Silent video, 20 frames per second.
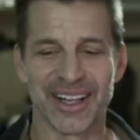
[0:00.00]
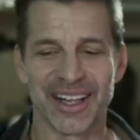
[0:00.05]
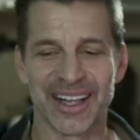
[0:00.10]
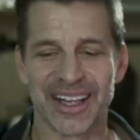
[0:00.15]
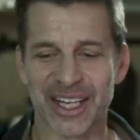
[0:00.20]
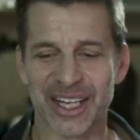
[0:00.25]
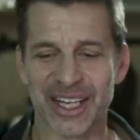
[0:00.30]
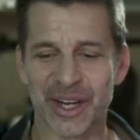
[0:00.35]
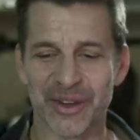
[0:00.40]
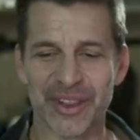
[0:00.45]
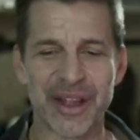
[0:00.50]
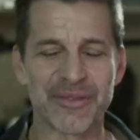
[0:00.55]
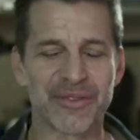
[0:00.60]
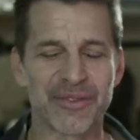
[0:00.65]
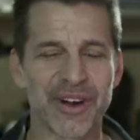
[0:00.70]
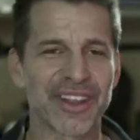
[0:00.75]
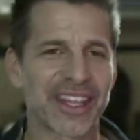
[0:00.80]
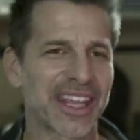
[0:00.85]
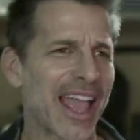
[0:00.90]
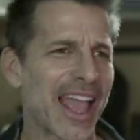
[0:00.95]
You know, and they've run
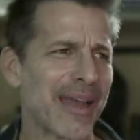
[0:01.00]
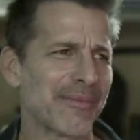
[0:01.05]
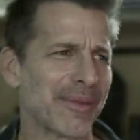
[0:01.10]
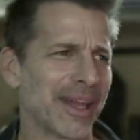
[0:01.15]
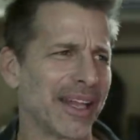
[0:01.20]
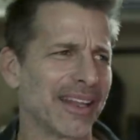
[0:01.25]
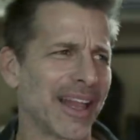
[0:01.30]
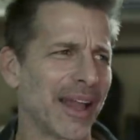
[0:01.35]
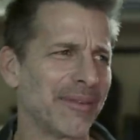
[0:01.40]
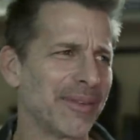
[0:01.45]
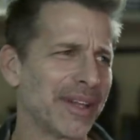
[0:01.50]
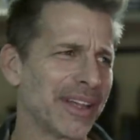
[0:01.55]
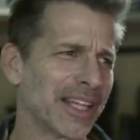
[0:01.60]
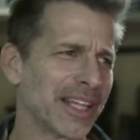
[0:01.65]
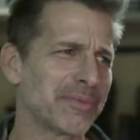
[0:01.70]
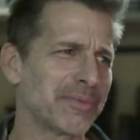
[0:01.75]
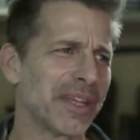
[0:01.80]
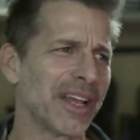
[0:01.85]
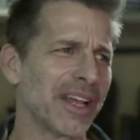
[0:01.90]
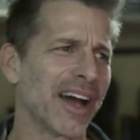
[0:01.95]
the gamut. I mean, let's
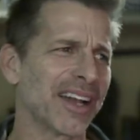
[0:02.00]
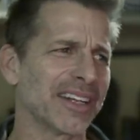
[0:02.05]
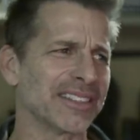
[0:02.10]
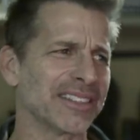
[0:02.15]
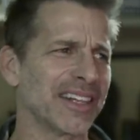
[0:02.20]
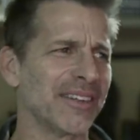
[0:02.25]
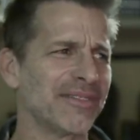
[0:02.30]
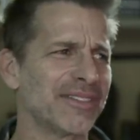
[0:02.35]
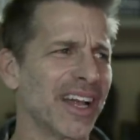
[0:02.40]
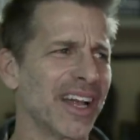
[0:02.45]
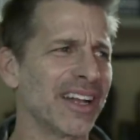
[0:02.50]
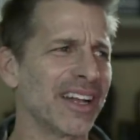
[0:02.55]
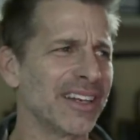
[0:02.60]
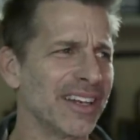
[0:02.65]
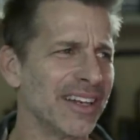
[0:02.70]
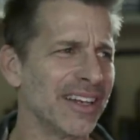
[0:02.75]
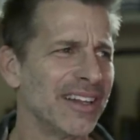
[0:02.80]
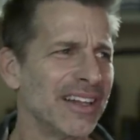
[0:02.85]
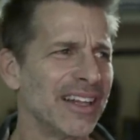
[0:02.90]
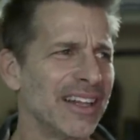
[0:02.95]
be honest, they've
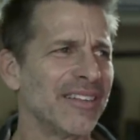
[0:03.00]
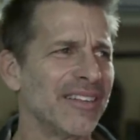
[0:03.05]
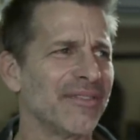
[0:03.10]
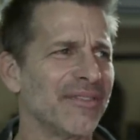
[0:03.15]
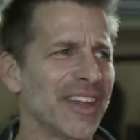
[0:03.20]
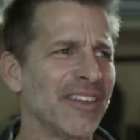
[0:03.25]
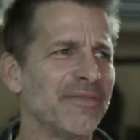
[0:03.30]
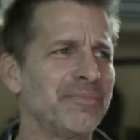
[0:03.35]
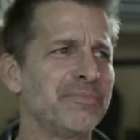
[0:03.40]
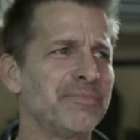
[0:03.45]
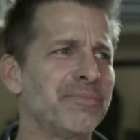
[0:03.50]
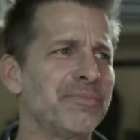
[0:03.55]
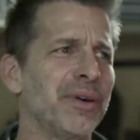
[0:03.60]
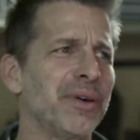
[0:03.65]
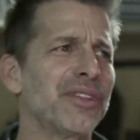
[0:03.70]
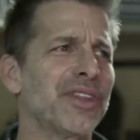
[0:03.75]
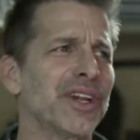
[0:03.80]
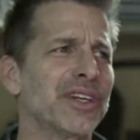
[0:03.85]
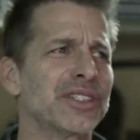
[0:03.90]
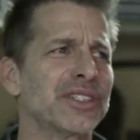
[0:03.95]
put
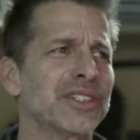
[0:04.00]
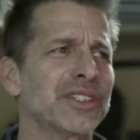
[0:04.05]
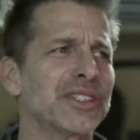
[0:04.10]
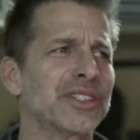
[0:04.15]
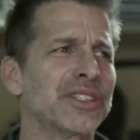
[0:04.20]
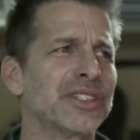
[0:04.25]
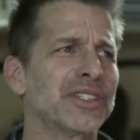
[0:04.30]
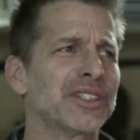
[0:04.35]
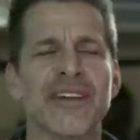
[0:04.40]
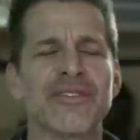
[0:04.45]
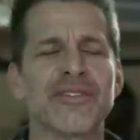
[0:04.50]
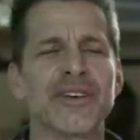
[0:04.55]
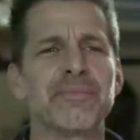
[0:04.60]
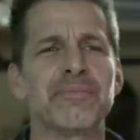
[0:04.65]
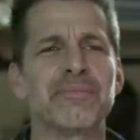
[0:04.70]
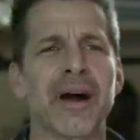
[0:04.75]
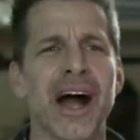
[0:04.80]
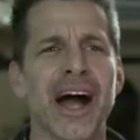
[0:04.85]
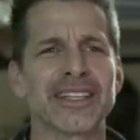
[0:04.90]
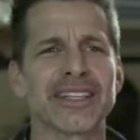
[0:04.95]
their toes in every
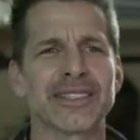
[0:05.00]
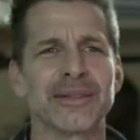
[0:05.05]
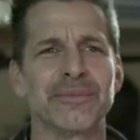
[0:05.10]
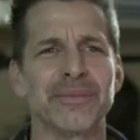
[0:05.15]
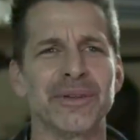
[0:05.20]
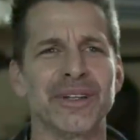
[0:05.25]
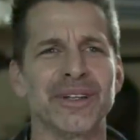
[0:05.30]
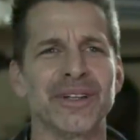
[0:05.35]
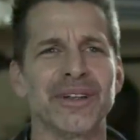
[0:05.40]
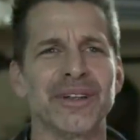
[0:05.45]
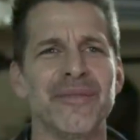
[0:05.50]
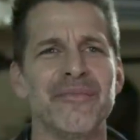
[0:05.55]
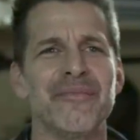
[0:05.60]
possible